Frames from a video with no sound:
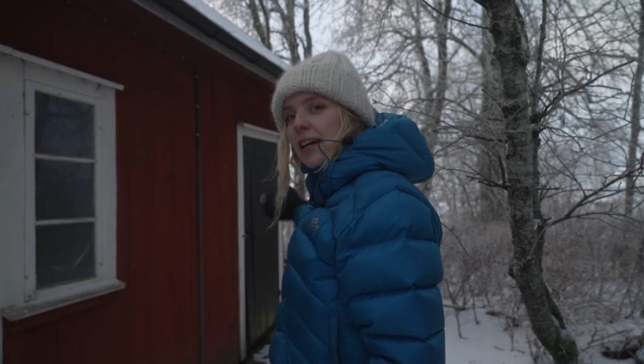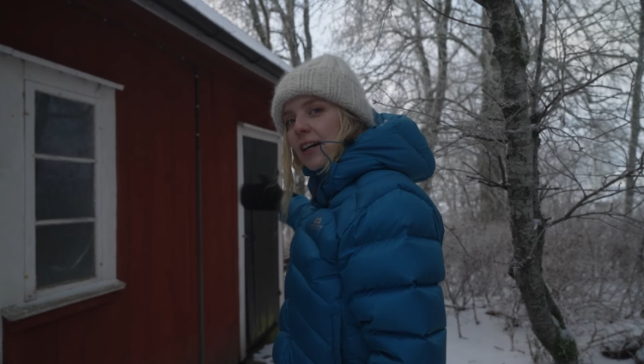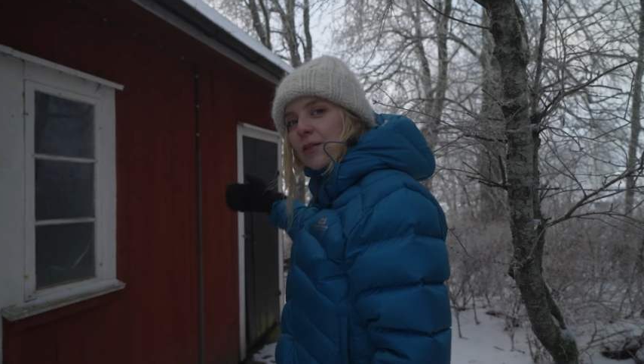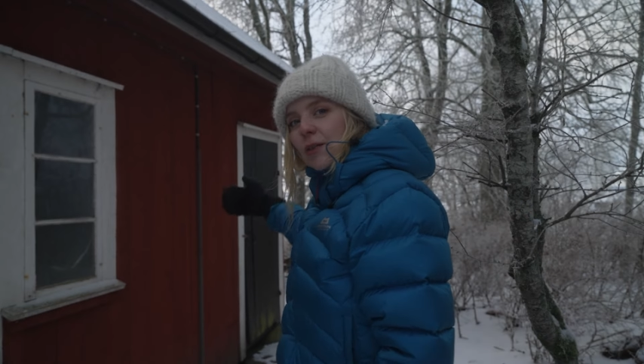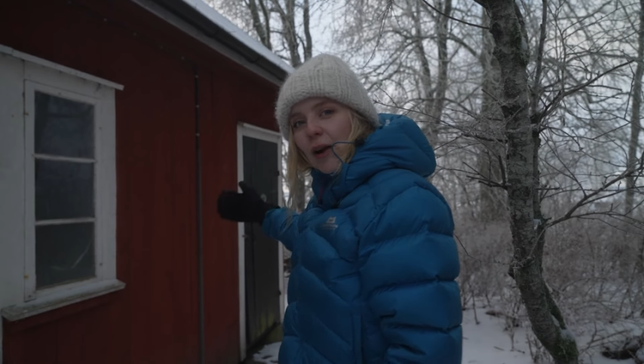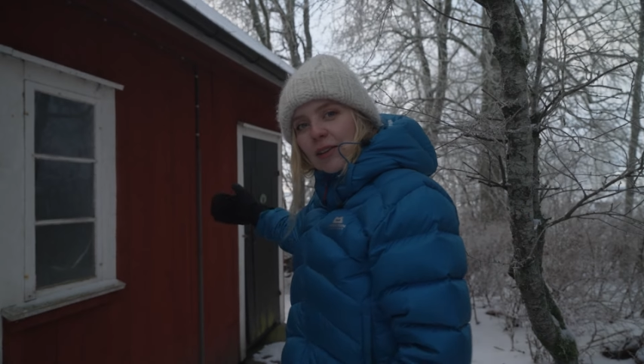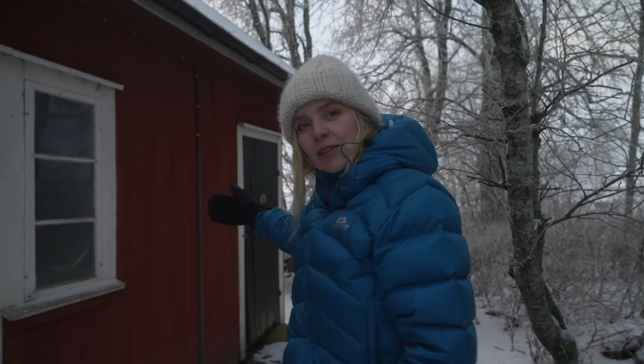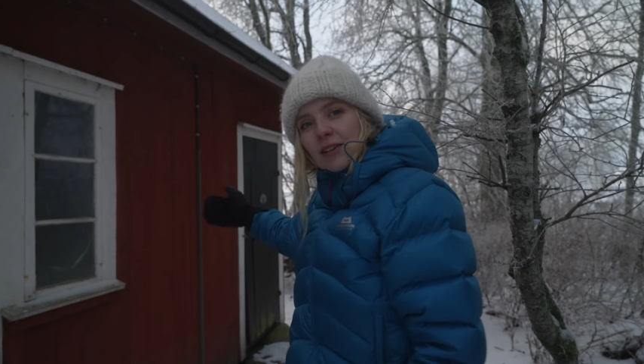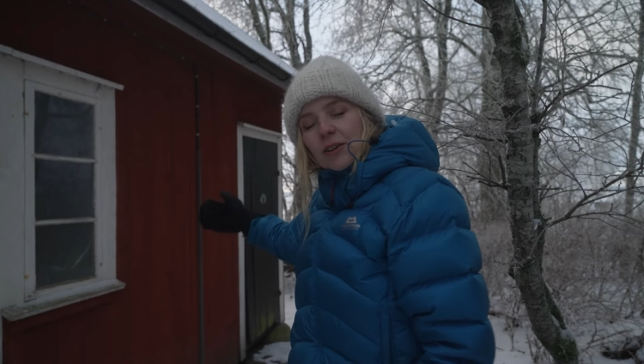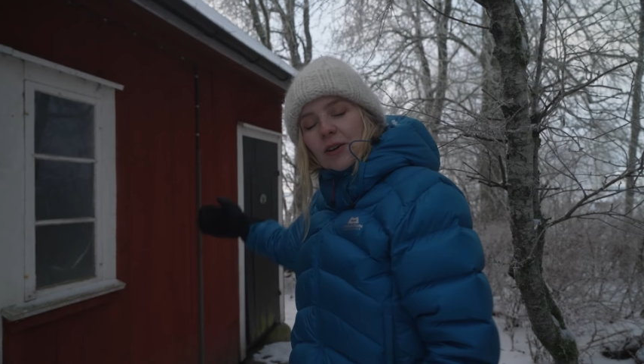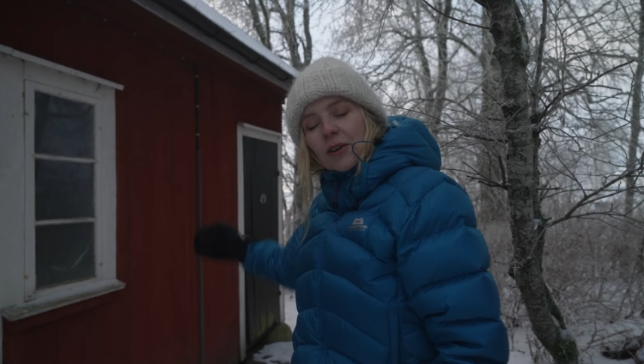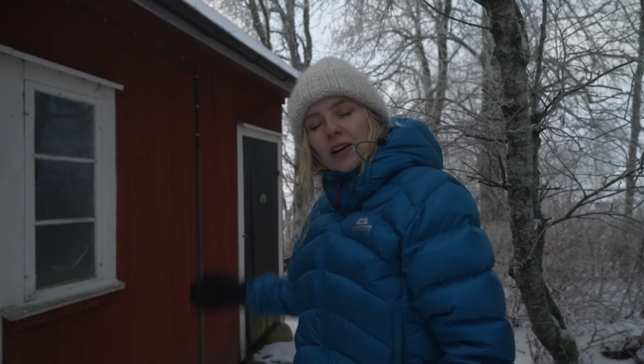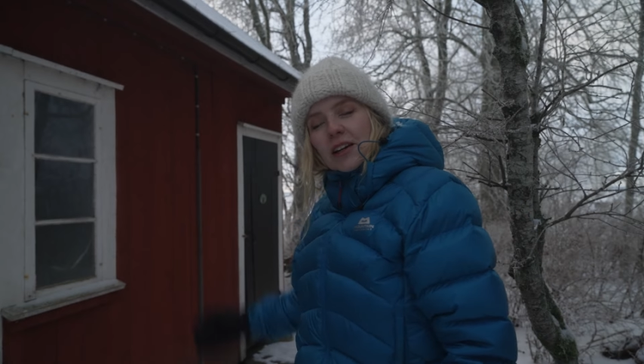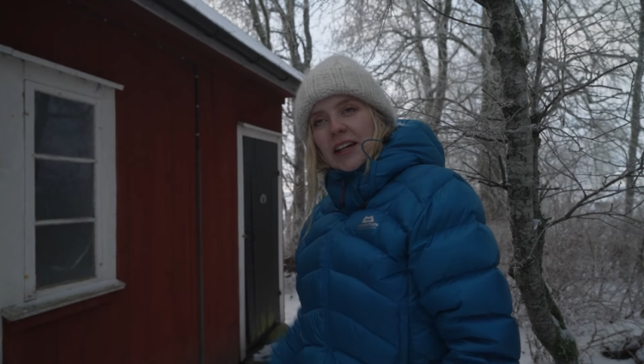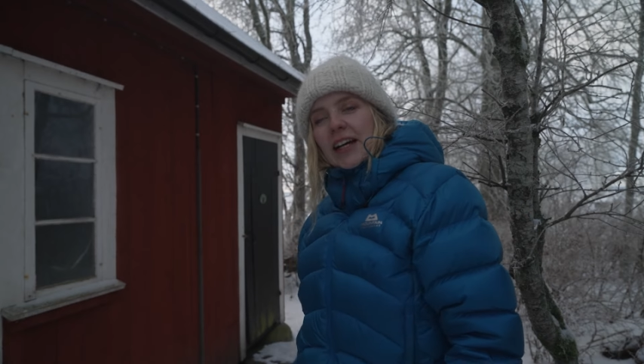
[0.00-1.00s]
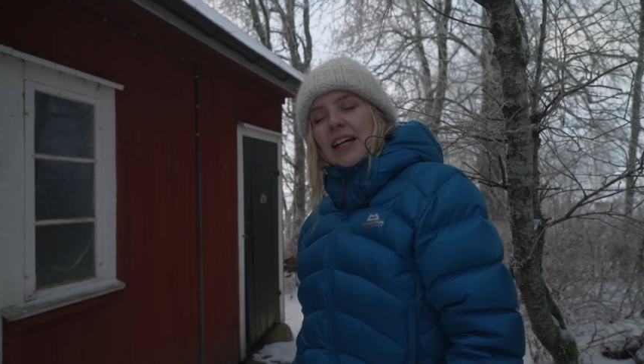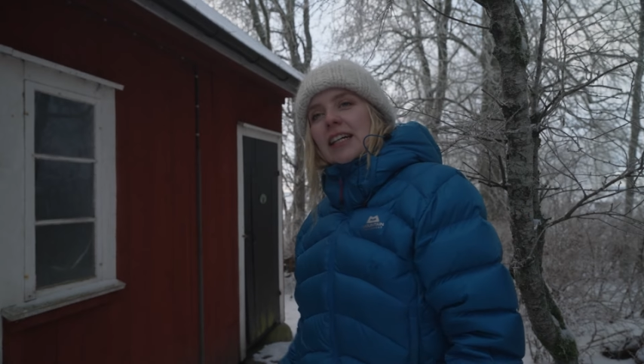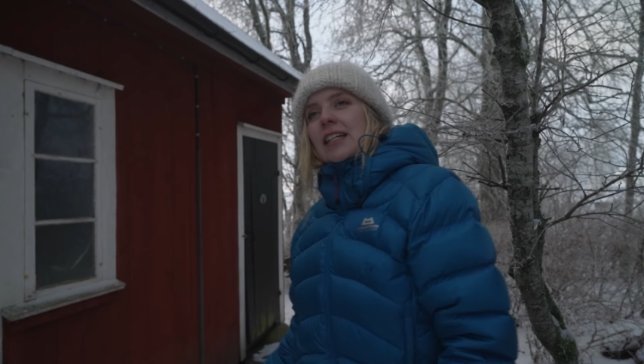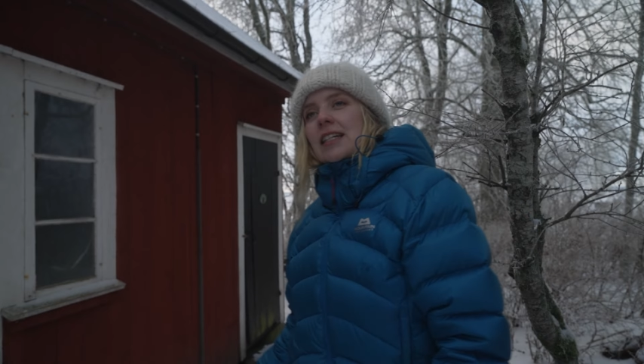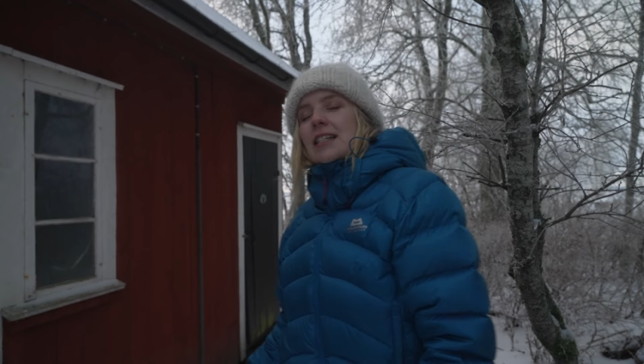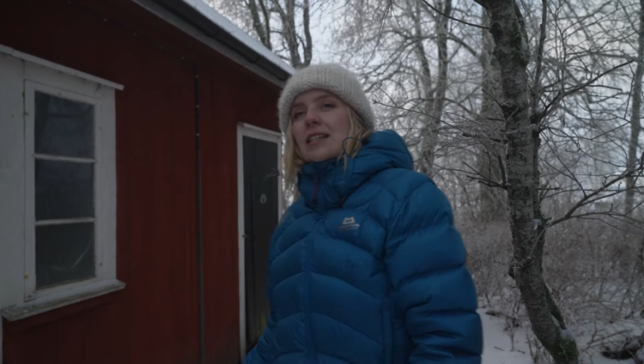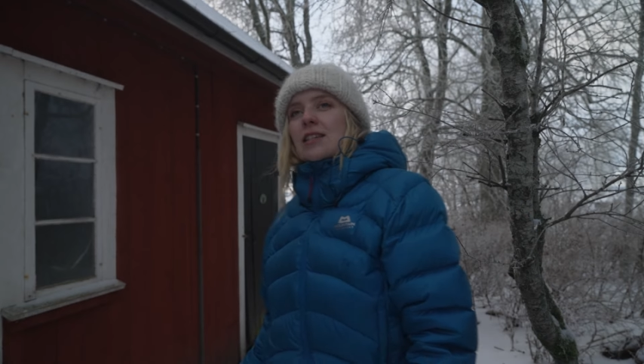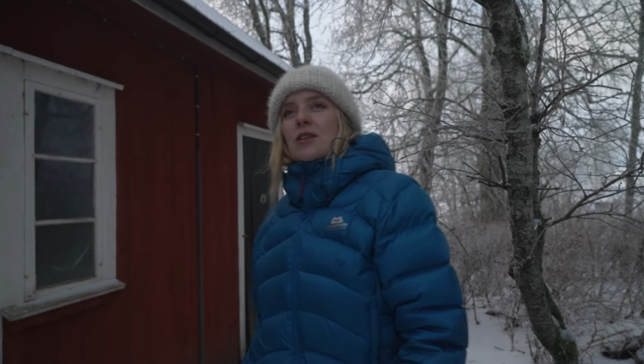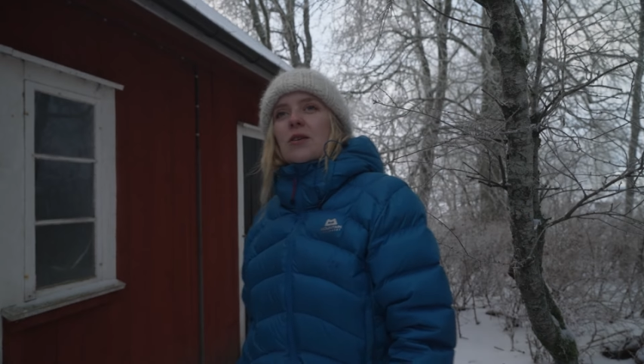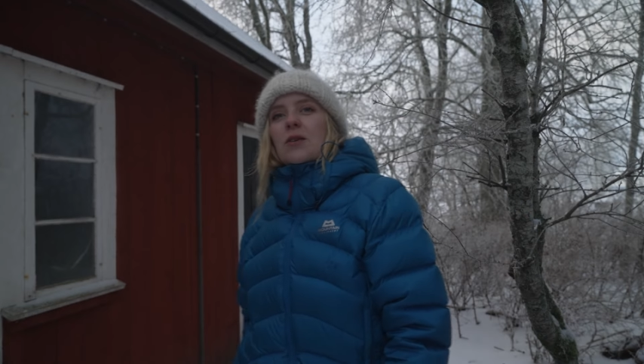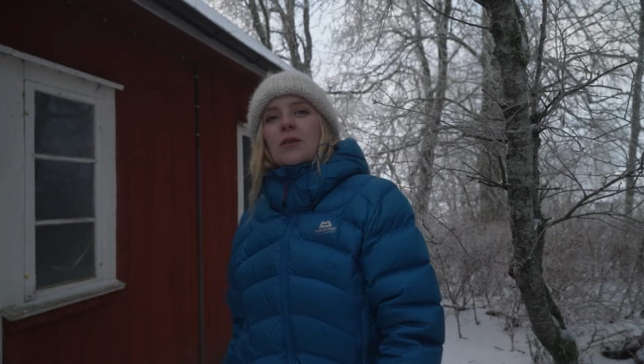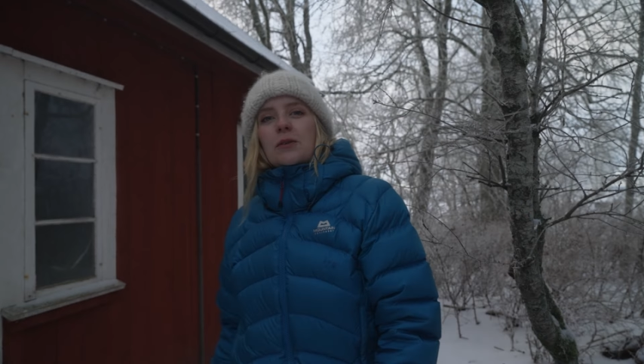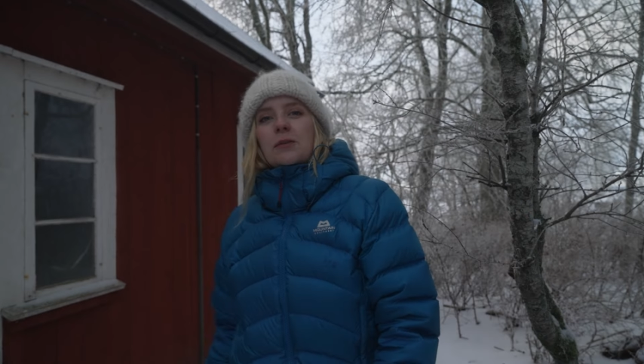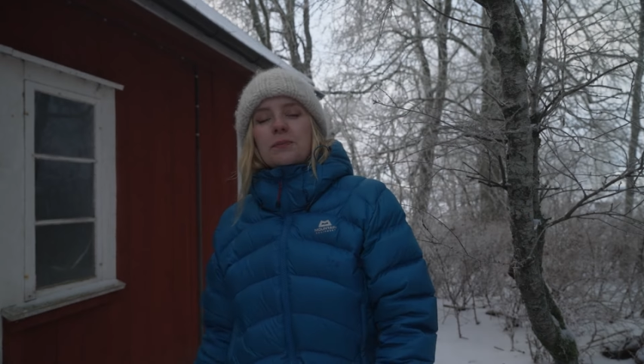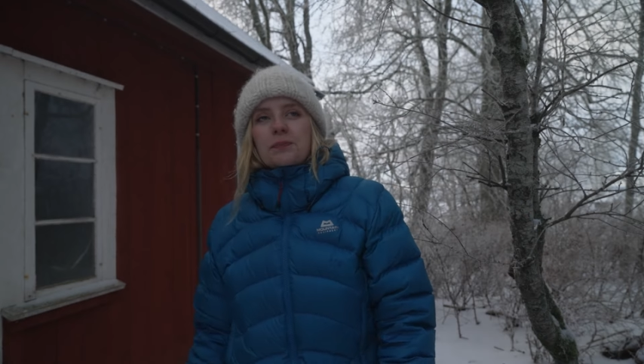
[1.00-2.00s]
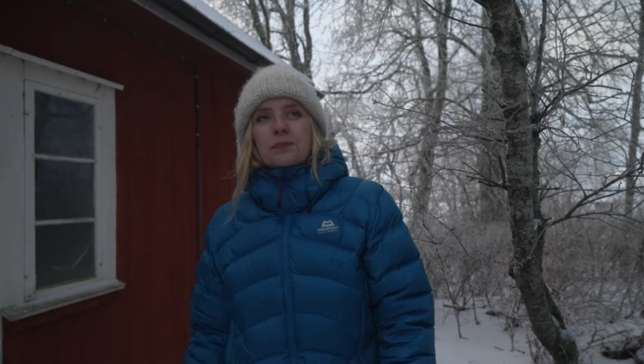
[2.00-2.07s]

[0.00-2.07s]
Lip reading: around the corner. So